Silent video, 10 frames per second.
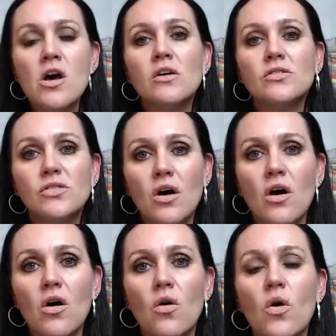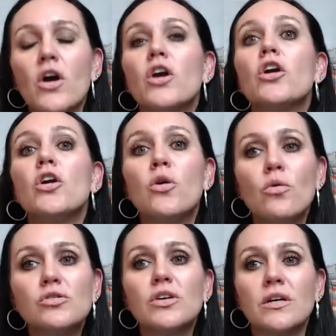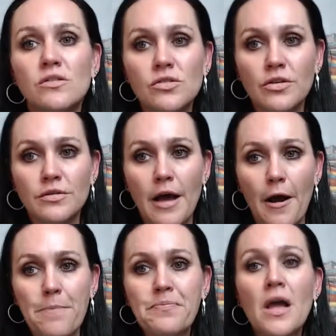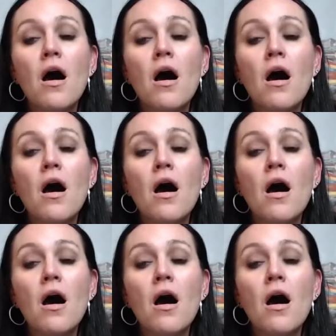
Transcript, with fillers: So huge concern there.